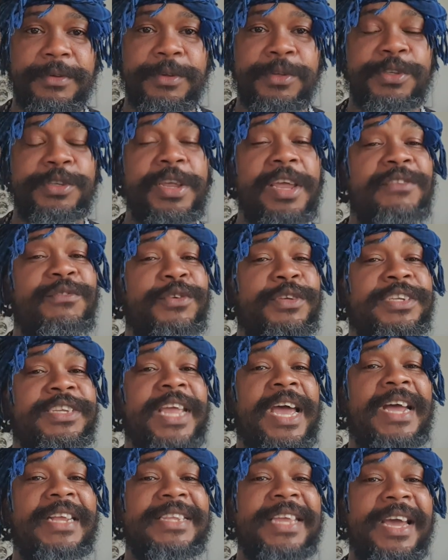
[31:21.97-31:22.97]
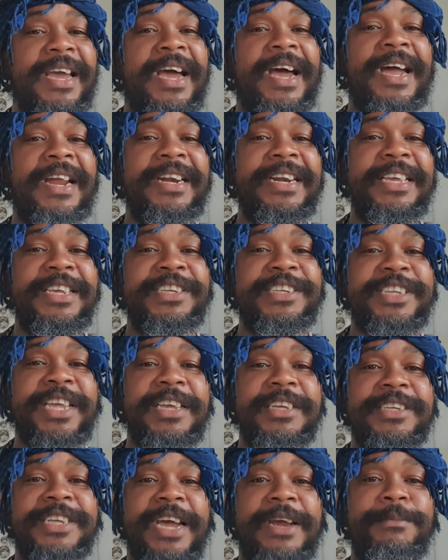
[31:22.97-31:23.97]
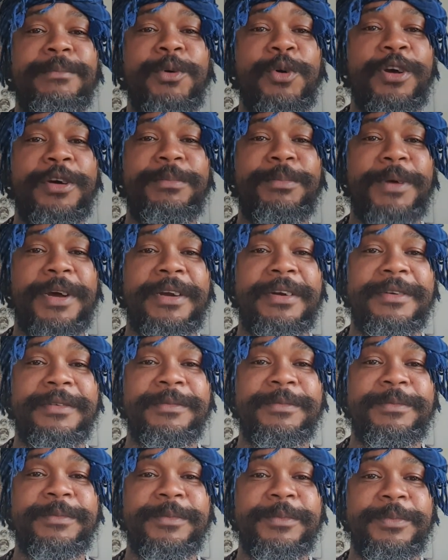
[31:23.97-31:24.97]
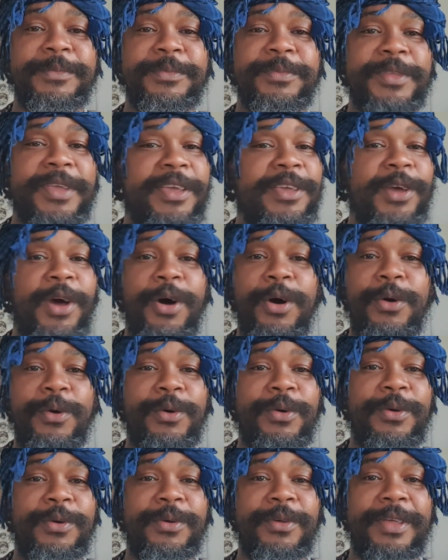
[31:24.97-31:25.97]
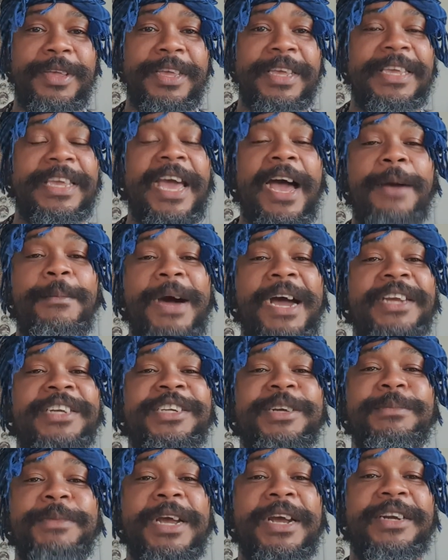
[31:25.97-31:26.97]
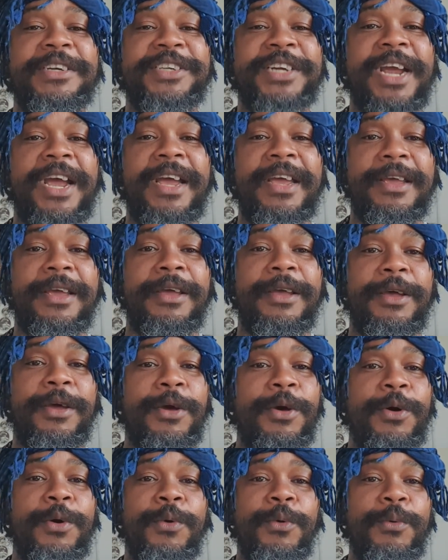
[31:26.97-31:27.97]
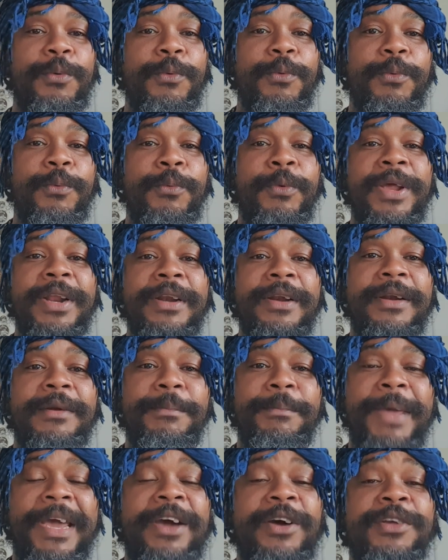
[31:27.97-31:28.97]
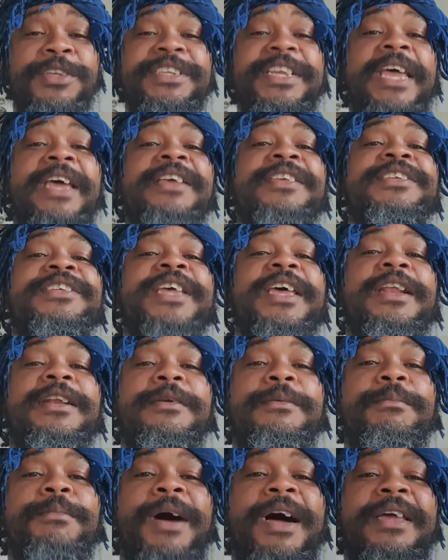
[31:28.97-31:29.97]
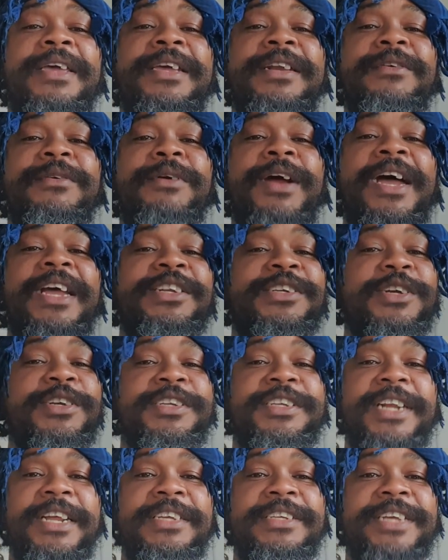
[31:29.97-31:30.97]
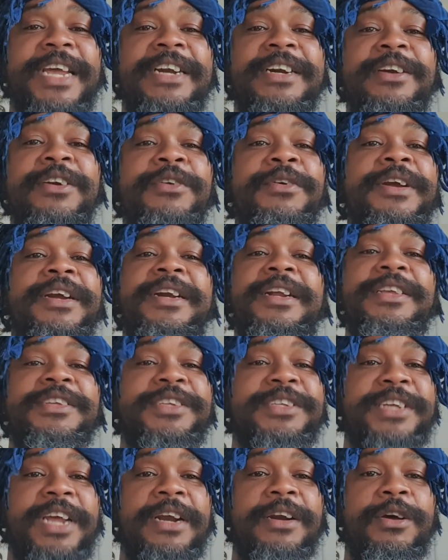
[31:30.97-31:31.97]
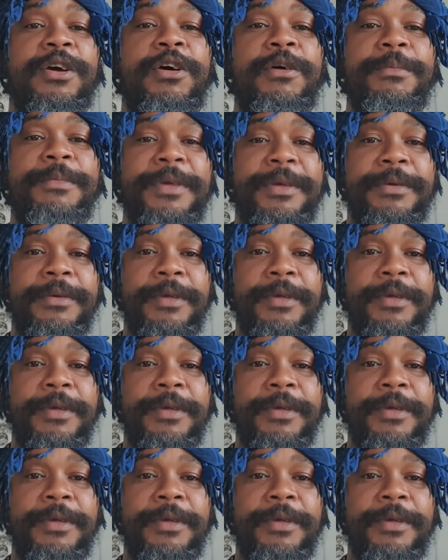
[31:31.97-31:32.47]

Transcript: So if we start taking on these things on board, man, yo, Yahawah Shimi Shai will make us excel back in righteousness and greatness shall come